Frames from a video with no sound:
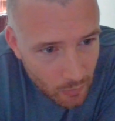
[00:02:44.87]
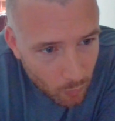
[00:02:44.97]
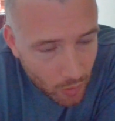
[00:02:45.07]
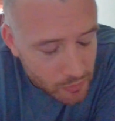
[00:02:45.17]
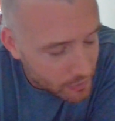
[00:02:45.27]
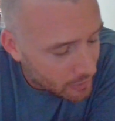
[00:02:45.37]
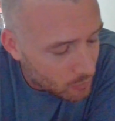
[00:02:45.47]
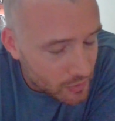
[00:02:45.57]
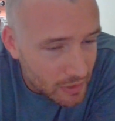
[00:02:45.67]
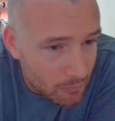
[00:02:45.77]
whilst he
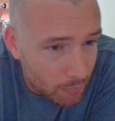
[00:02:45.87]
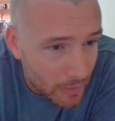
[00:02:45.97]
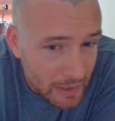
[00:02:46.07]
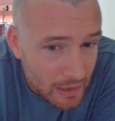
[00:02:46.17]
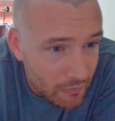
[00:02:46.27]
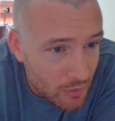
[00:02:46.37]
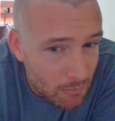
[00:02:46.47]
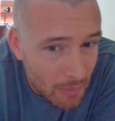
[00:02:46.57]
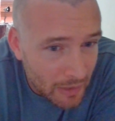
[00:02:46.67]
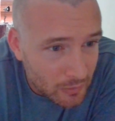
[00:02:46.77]
was being given a
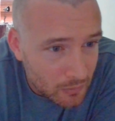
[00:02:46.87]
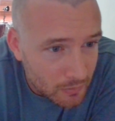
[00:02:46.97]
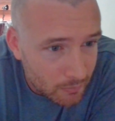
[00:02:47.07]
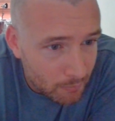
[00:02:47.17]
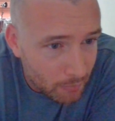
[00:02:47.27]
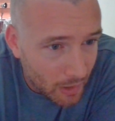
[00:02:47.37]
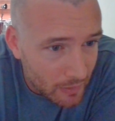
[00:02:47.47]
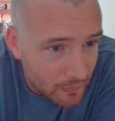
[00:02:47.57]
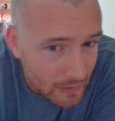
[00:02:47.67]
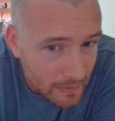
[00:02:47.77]
medal
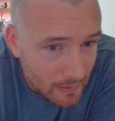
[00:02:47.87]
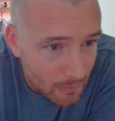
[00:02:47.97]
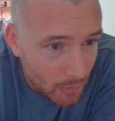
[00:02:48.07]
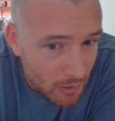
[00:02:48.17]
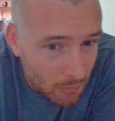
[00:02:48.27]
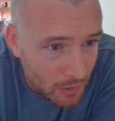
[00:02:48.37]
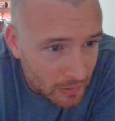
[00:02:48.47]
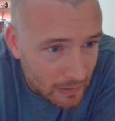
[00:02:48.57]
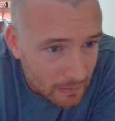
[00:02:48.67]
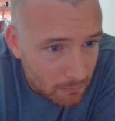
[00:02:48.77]
by the
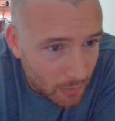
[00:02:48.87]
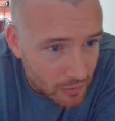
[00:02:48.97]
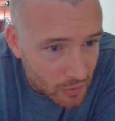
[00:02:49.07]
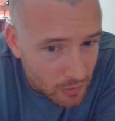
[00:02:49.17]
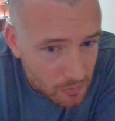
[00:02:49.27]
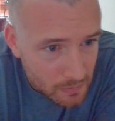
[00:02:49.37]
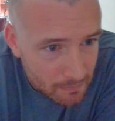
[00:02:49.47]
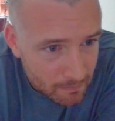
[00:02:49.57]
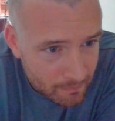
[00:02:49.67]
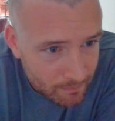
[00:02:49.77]
monarchy, by Charles,
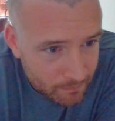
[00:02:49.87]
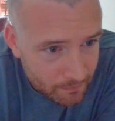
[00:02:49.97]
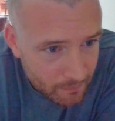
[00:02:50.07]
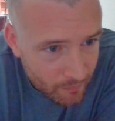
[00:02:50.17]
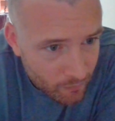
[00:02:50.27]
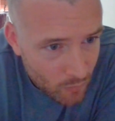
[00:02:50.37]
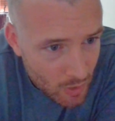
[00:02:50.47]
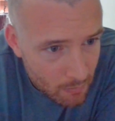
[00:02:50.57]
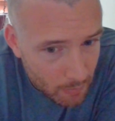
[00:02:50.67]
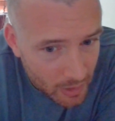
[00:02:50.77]

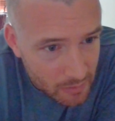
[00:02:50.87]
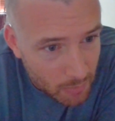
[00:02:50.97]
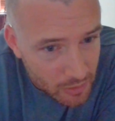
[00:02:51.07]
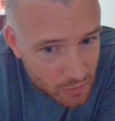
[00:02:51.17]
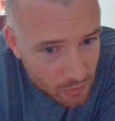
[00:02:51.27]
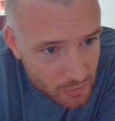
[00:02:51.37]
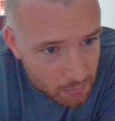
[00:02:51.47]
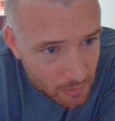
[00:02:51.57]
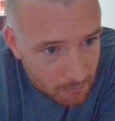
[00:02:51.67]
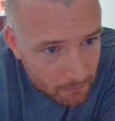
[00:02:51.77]
by Charles's
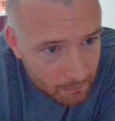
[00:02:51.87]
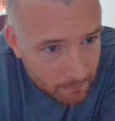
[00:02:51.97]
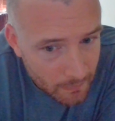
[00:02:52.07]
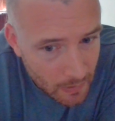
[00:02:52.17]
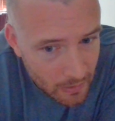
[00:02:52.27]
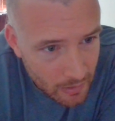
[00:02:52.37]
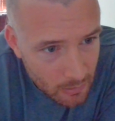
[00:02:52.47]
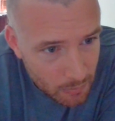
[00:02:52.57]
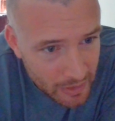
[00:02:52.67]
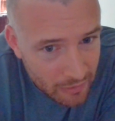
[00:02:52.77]
mum,
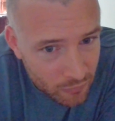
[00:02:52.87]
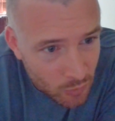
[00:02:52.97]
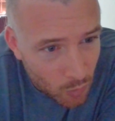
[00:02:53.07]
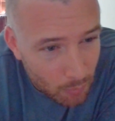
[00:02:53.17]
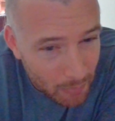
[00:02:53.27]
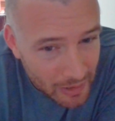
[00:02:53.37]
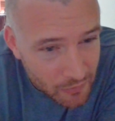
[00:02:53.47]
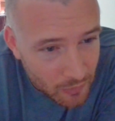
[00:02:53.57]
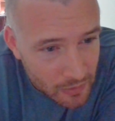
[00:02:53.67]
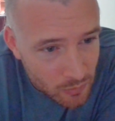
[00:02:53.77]
being given the award, best
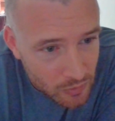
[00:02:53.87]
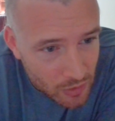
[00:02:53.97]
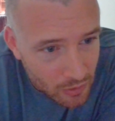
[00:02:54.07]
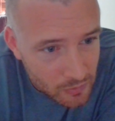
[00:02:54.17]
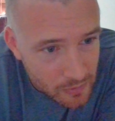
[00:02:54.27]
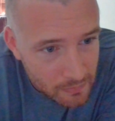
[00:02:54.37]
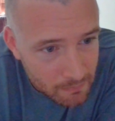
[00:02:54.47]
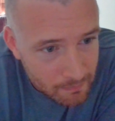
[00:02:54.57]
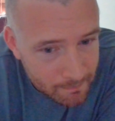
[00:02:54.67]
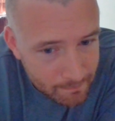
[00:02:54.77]
friends with Charles.
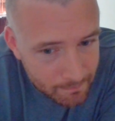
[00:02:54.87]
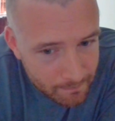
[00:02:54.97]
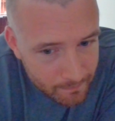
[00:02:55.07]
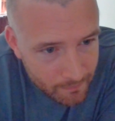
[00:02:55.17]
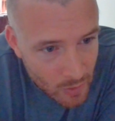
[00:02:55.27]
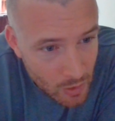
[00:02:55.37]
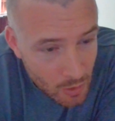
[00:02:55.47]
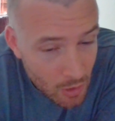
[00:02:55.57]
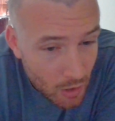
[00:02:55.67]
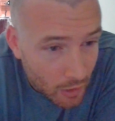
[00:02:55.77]

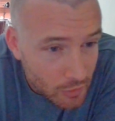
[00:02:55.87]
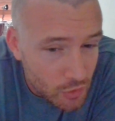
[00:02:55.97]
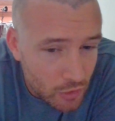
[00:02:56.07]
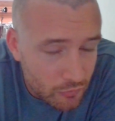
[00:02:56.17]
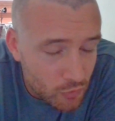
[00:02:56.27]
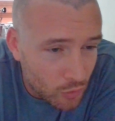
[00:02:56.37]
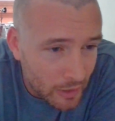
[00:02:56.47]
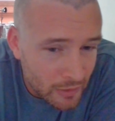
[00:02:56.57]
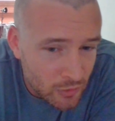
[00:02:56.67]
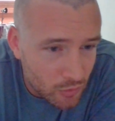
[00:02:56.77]
I should have drawn
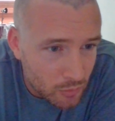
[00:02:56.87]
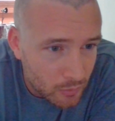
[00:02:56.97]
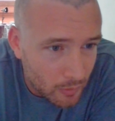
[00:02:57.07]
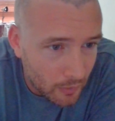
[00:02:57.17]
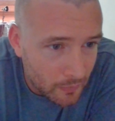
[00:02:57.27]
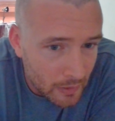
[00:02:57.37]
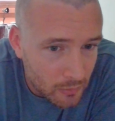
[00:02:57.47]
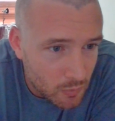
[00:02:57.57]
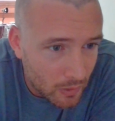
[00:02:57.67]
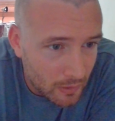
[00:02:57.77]
Andrew on there
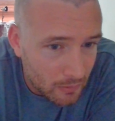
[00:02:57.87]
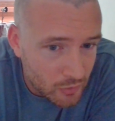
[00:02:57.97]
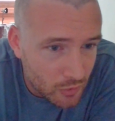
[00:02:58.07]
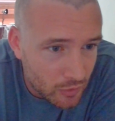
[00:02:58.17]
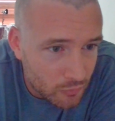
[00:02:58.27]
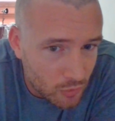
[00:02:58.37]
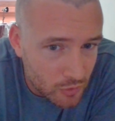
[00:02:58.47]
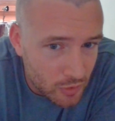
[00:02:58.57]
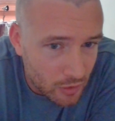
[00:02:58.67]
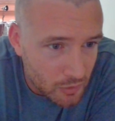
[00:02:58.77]
as well. I should have drawn
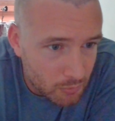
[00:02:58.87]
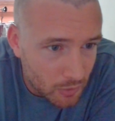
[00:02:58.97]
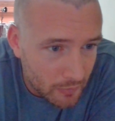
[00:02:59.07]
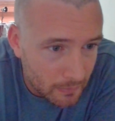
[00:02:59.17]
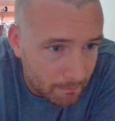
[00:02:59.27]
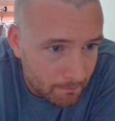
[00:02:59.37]
Charles's brother,